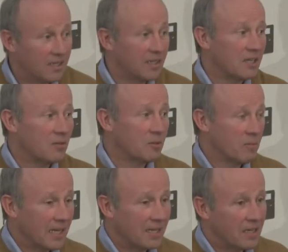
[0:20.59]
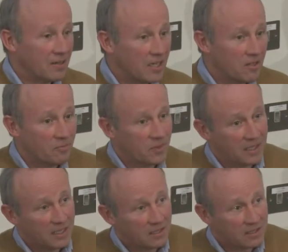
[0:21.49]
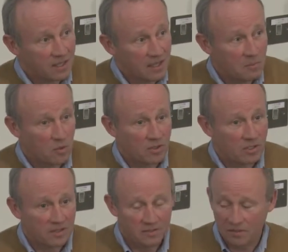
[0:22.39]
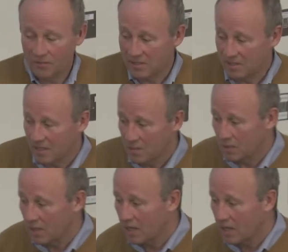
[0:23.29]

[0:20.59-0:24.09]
and then we'll come back and hear from the clinical side more than the physics side. But